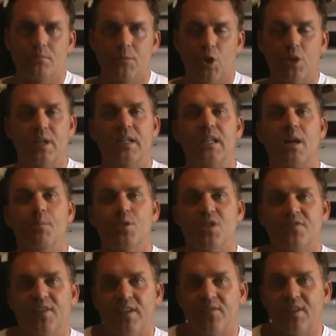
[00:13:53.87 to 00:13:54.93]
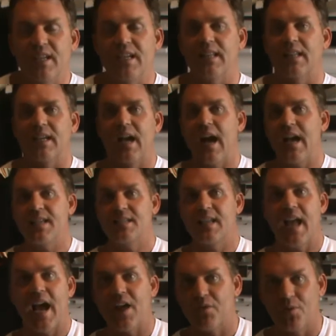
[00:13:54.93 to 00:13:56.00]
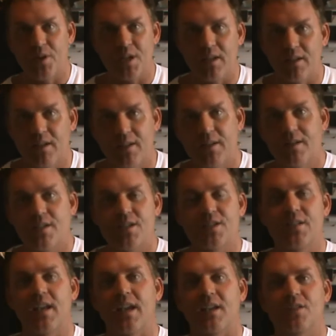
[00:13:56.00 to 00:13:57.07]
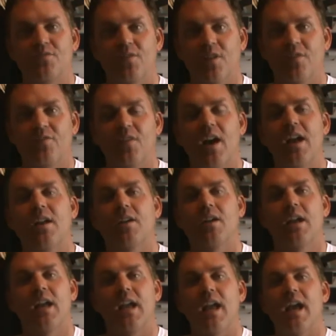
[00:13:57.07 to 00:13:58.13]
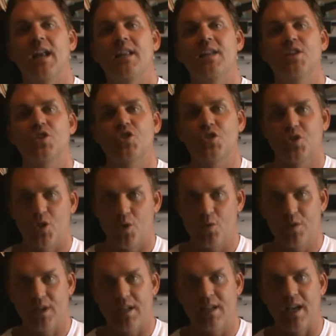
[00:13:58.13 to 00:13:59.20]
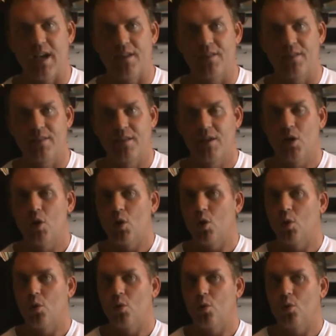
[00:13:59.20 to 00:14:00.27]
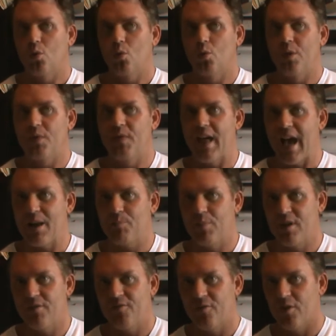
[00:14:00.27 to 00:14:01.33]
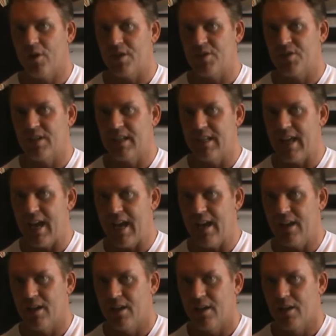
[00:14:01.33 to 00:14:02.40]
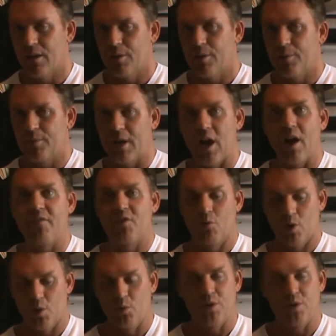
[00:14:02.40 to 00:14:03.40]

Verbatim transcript: Look in Numbers 15. The guy's gathering sticks for a fire and he's stoned to death. Would that be for us today? Now everyone